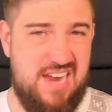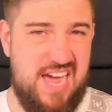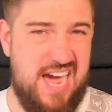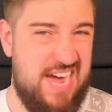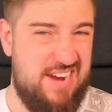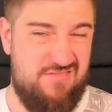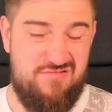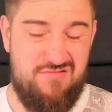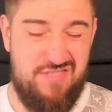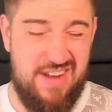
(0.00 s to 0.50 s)

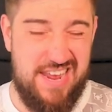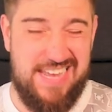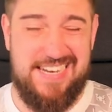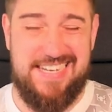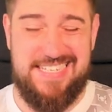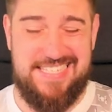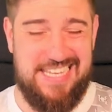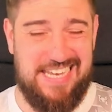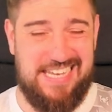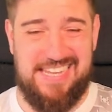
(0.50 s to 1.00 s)
And
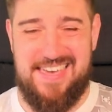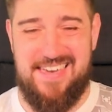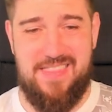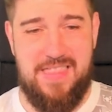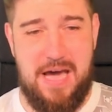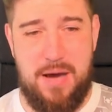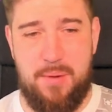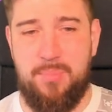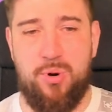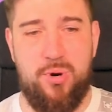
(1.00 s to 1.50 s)
realistically, at
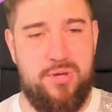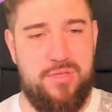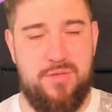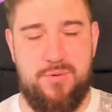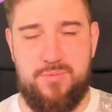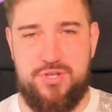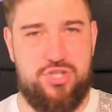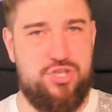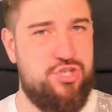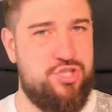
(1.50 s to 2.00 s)
that point,
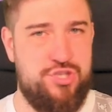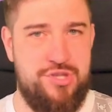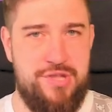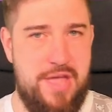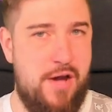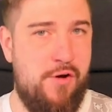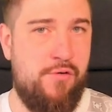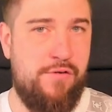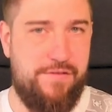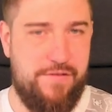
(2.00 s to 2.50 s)
there was just
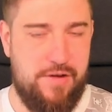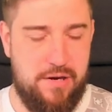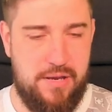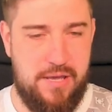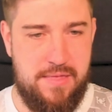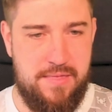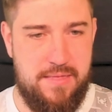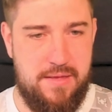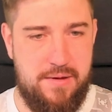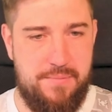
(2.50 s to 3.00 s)
no
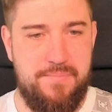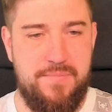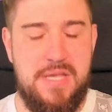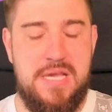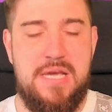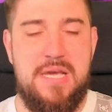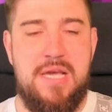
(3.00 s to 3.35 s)
fighting them.